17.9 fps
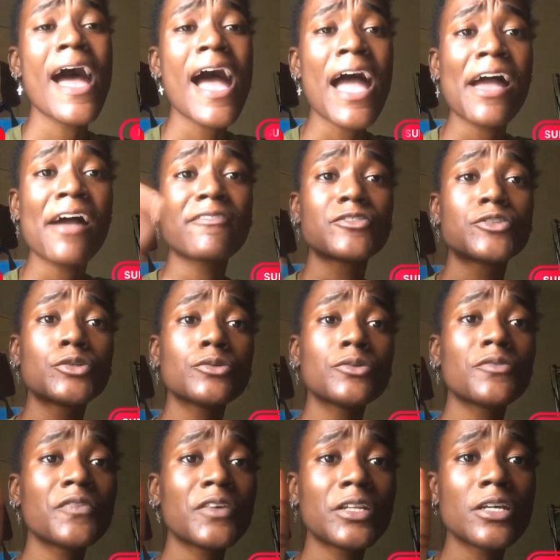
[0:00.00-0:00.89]
I have
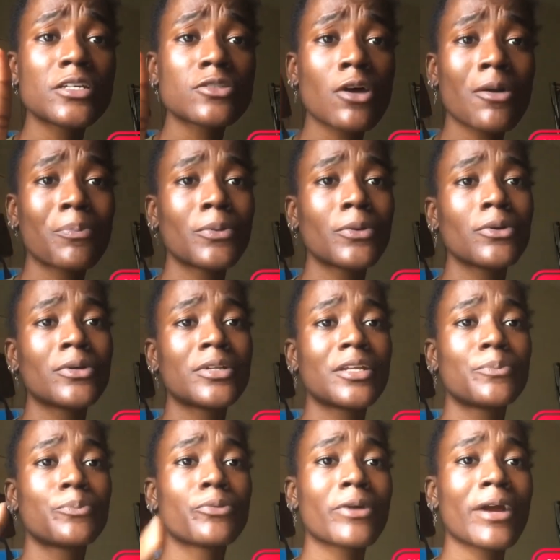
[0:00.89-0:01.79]
2 videos
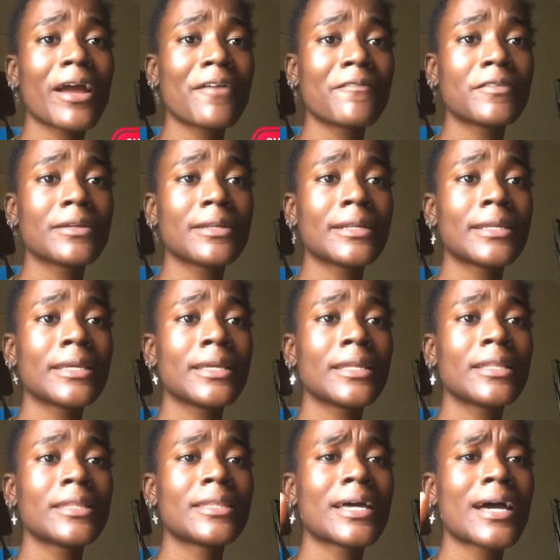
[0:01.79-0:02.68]
uploaded
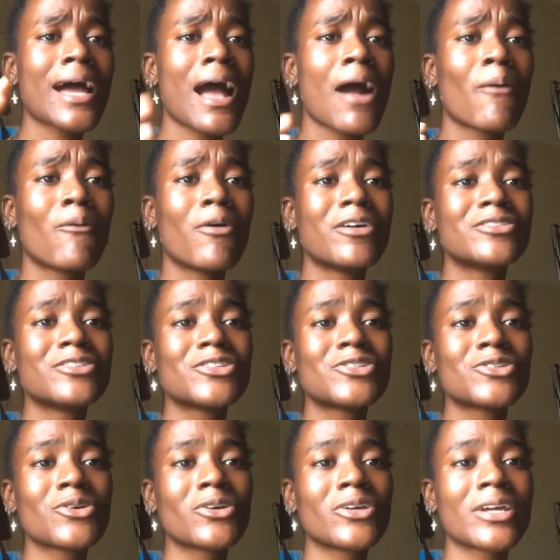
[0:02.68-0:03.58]
privately that I want
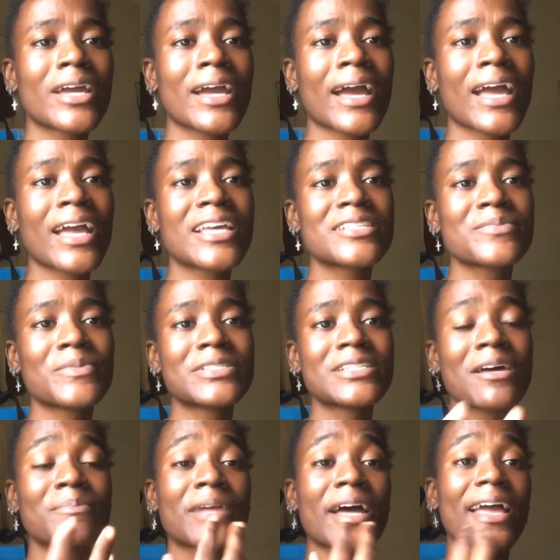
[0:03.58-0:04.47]
to show you guys,
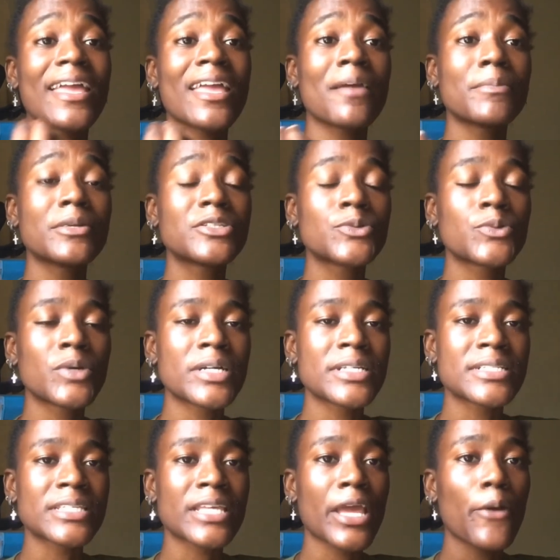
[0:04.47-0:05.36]
but I'm not able
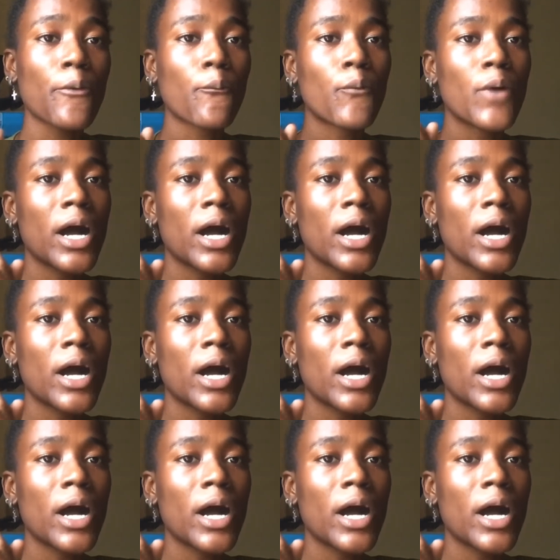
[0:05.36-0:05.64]
to as yet.